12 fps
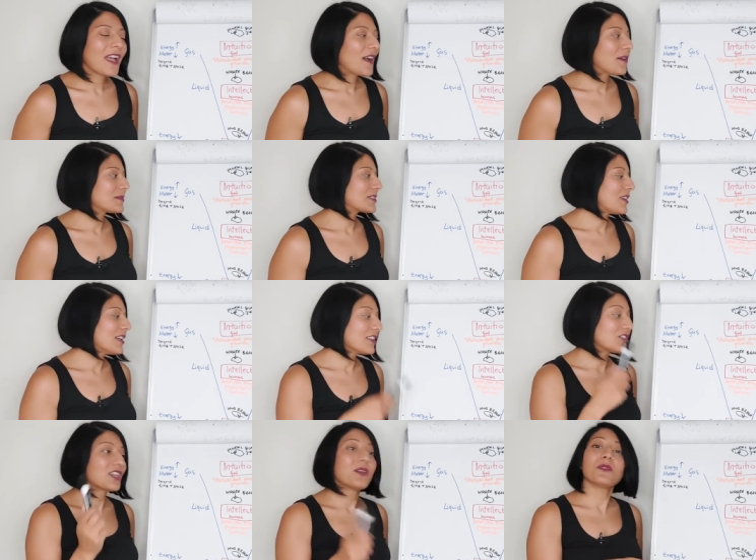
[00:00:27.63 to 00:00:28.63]
Um, so I'm going
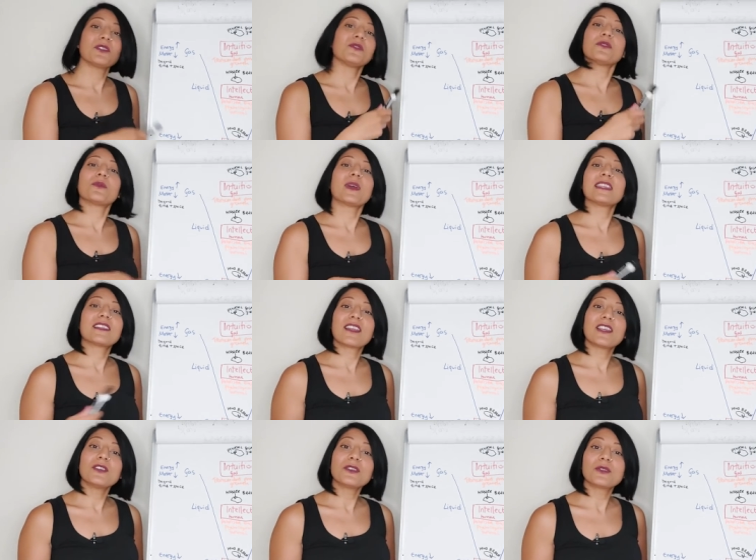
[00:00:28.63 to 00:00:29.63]
to share with you the way that
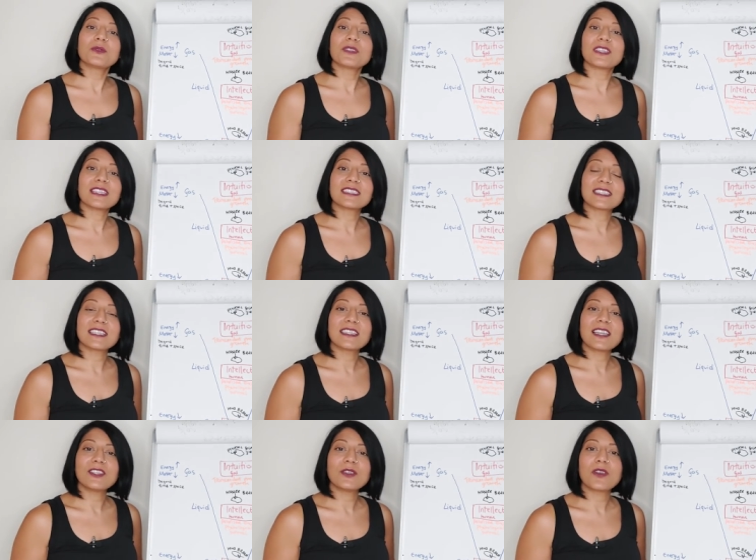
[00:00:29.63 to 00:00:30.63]
I look at all of this. And,
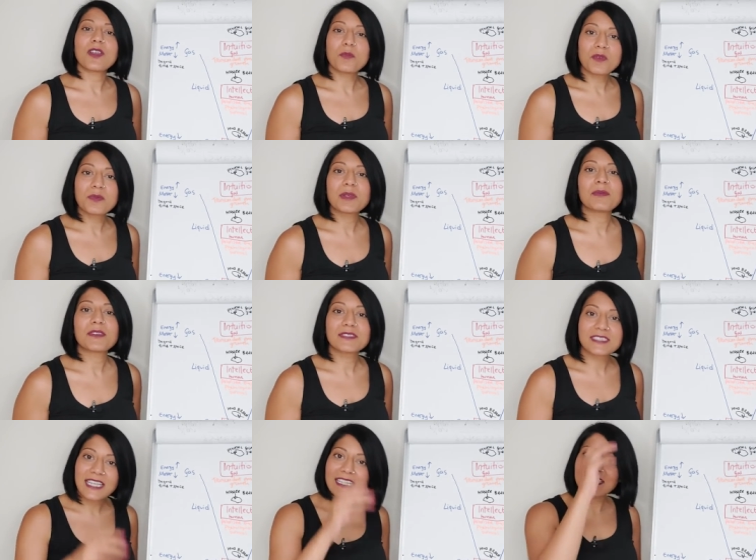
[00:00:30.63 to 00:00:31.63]
and, you know, a number of people have
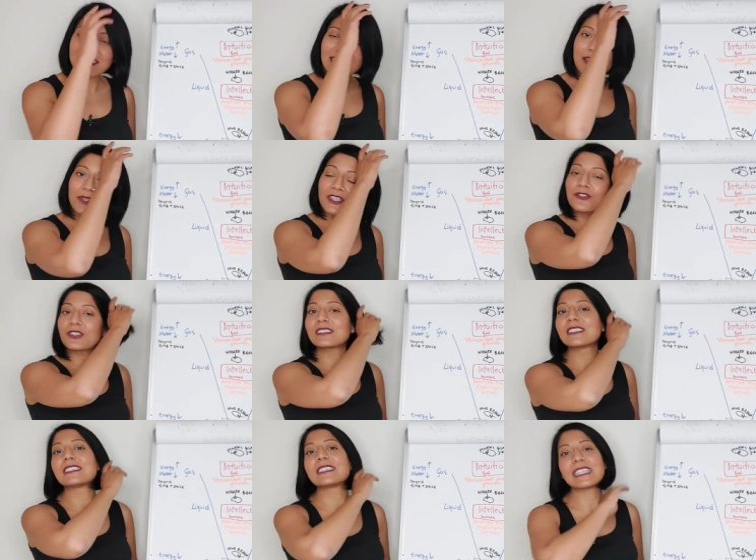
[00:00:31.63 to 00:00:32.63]
said that they are
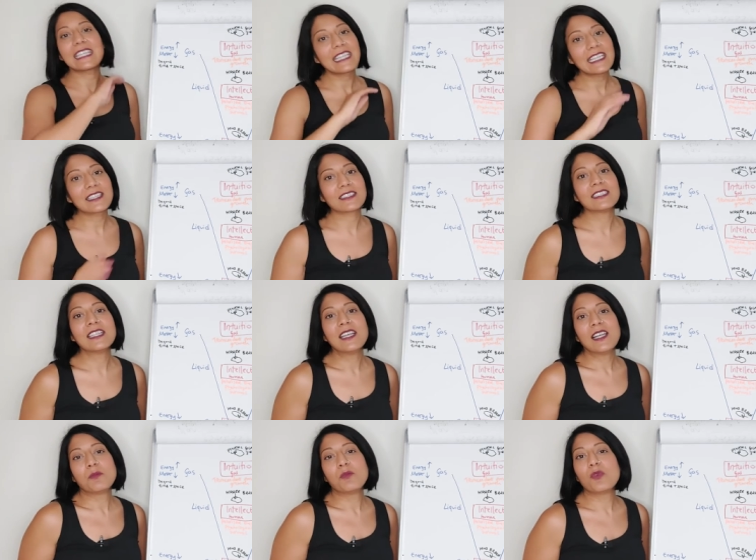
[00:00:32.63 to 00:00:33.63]
interested to hear
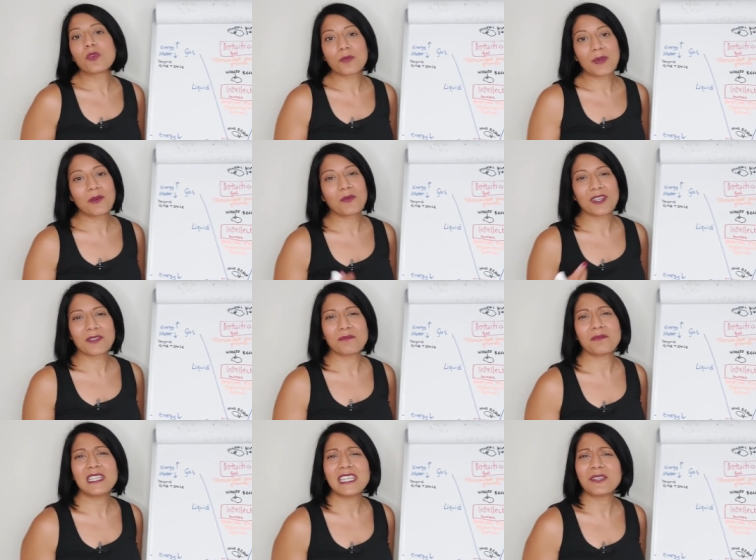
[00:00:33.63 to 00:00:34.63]
more about what I
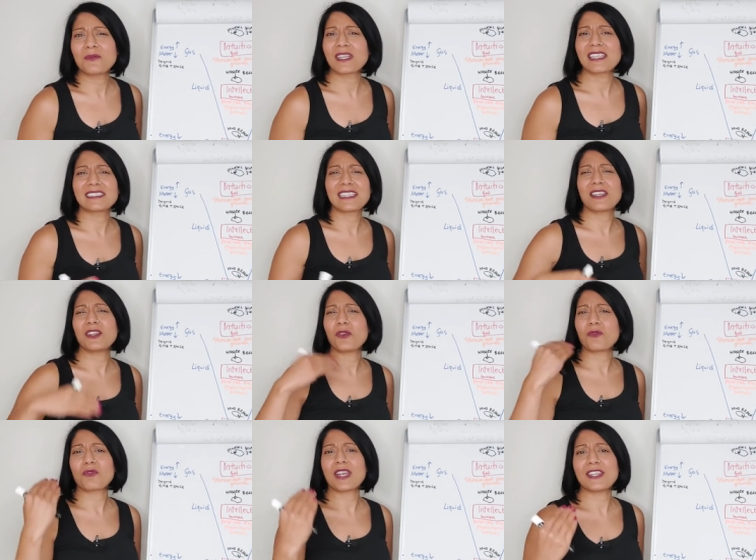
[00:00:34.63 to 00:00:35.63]
mean when I say, you know,
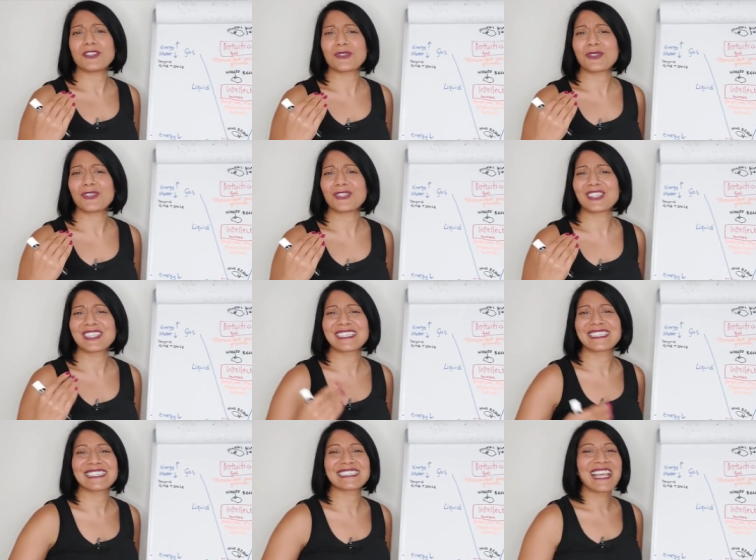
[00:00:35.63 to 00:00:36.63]
raise your
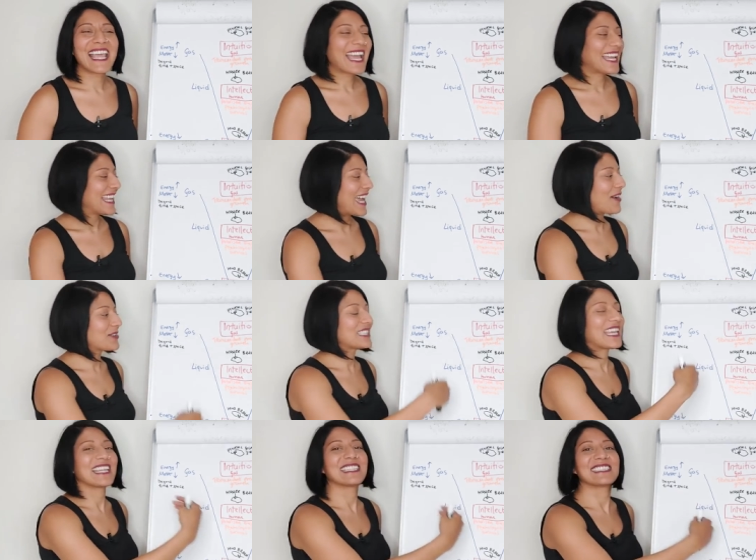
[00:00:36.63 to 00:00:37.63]
consciousness and how
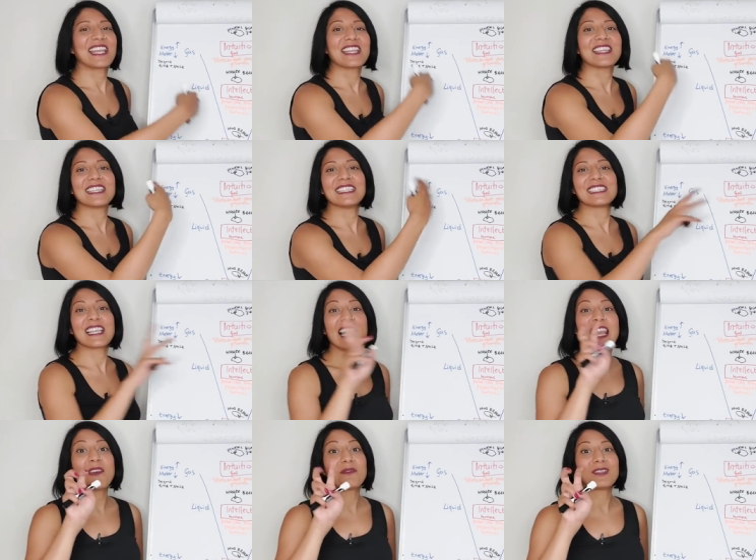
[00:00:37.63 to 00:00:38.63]
to ascend these
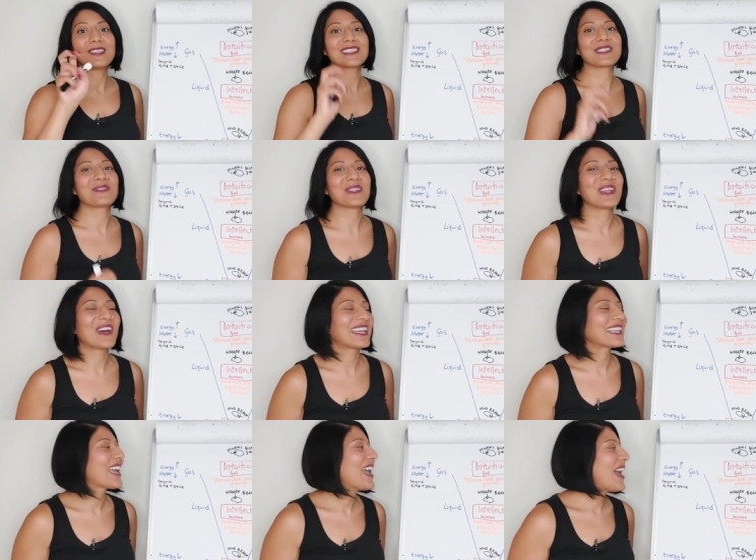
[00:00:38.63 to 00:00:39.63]
levels, if you like.